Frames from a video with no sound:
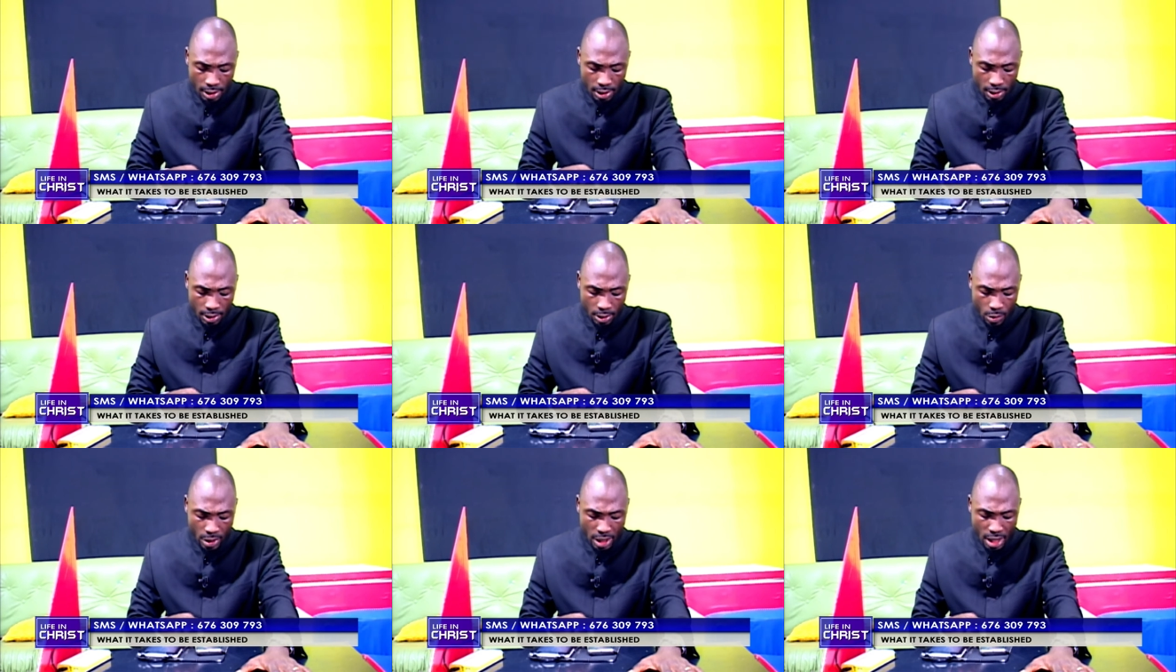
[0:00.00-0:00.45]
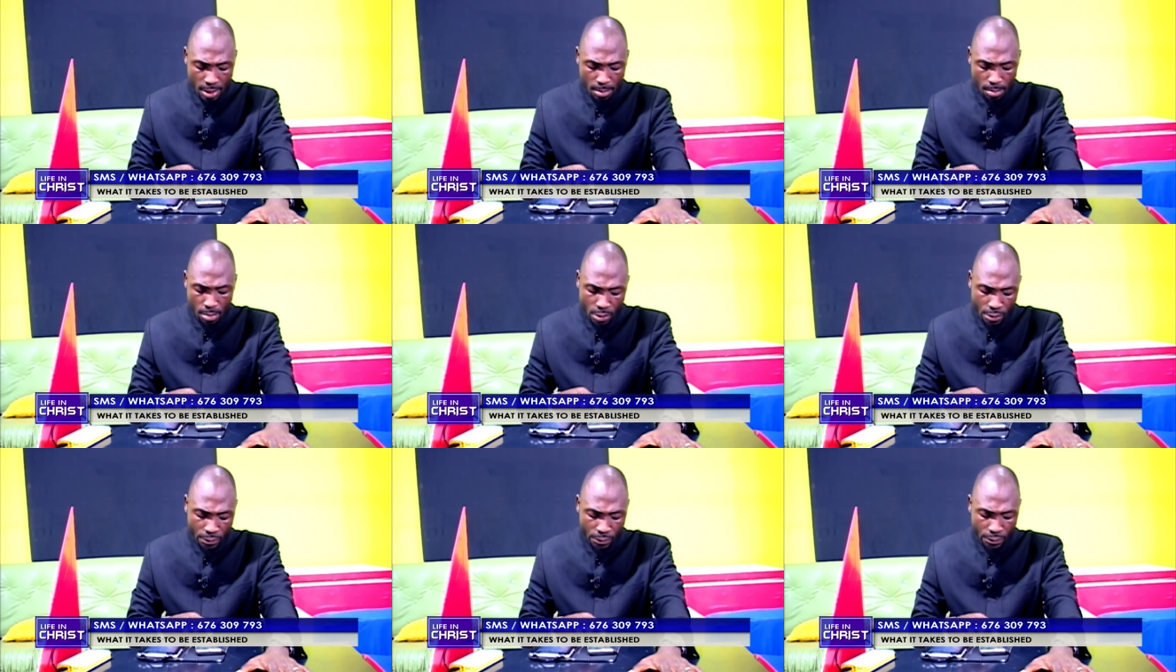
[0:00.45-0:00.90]
We
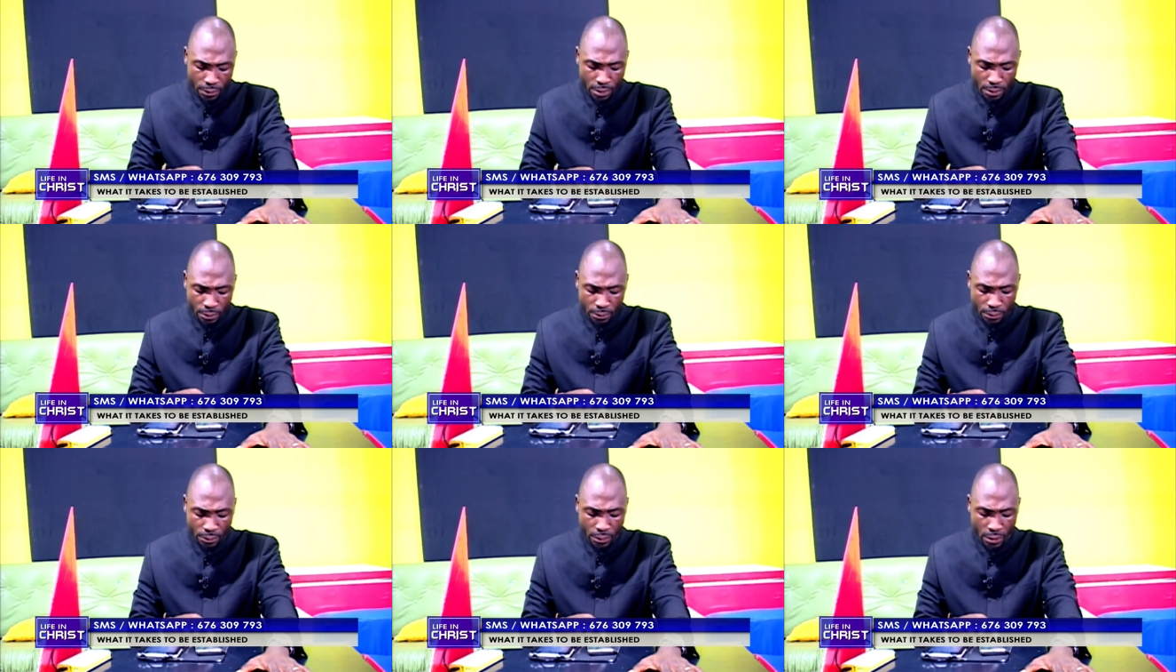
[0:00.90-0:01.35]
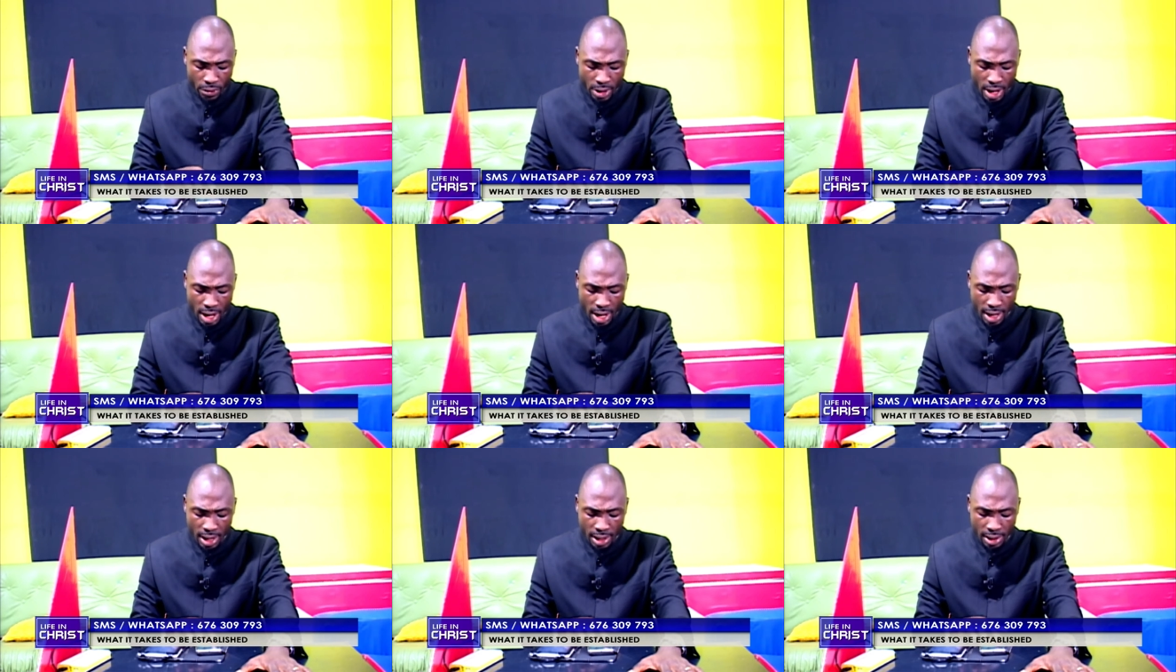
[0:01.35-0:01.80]
move
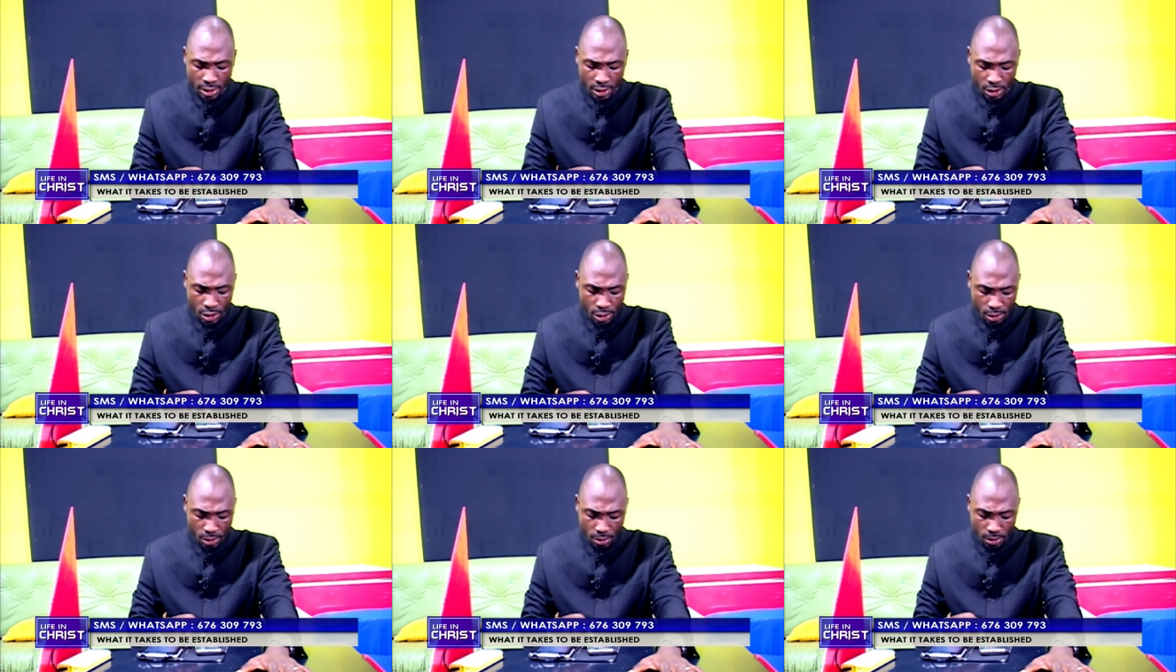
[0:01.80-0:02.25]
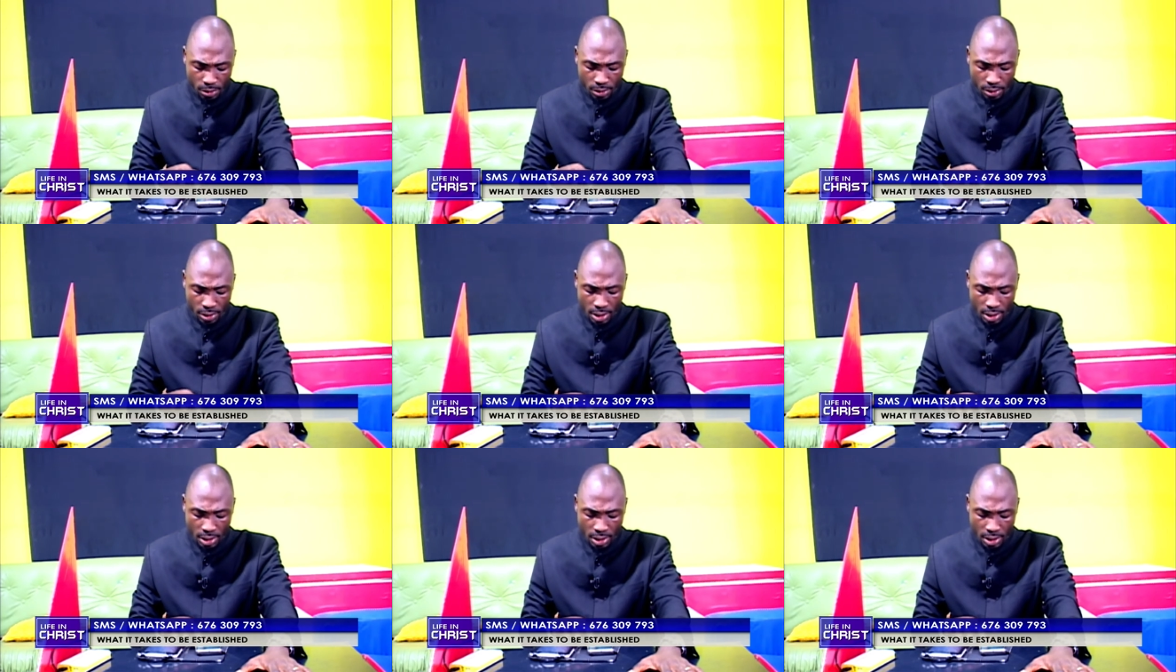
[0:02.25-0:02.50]
further to,